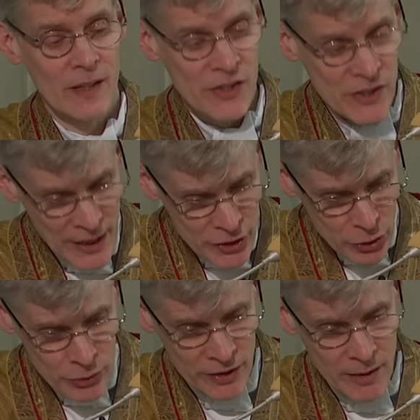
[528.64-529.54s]

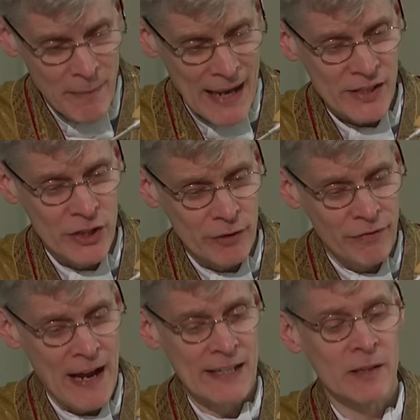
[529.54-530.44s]
Central to the message of
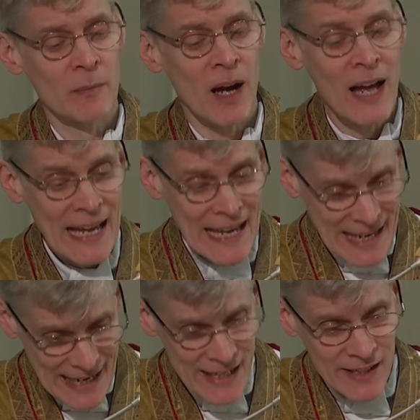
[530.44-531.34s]
Fatima
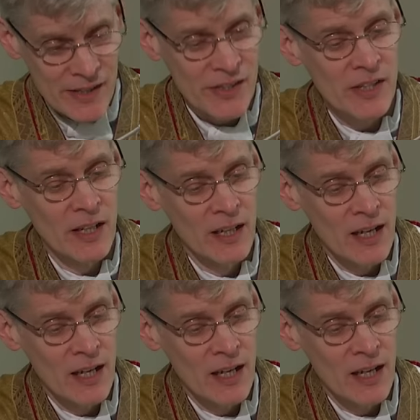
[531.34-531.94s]
is